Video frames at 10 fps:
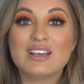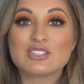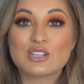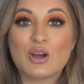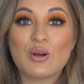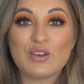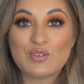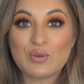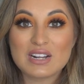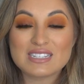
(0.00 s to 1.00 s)
So if
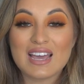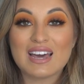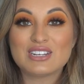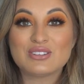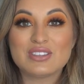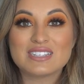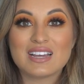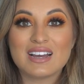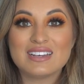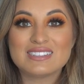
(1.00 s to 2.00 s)
you want to see how to do these
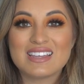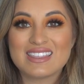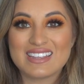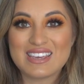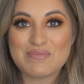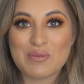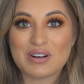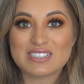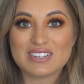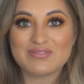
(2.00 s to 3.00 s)
eyes, then keep on
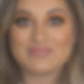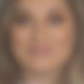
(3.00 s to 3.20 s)
watching.